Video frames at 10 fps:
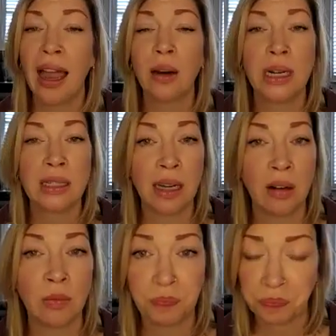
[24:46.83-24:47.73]
I went
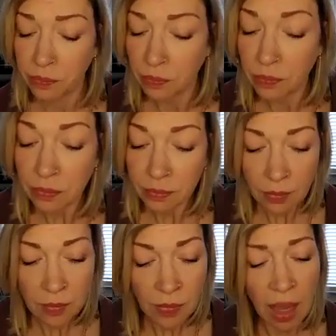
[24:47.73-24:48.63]
down
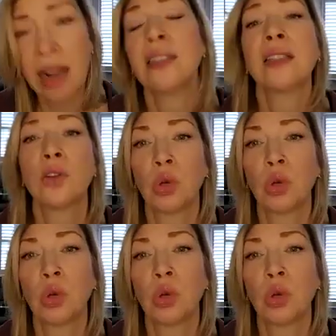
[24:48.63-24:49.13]
and I did